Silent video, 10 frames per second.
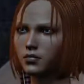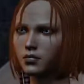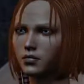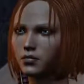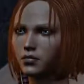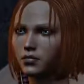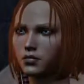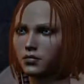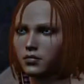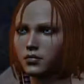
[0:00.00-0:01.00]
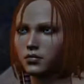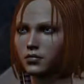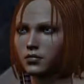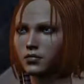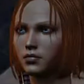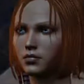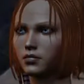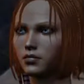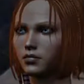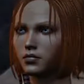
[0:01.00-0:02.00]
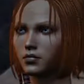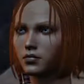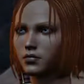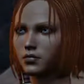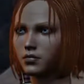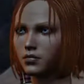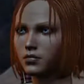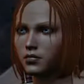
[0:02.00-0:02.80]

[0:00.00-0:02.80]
(silence)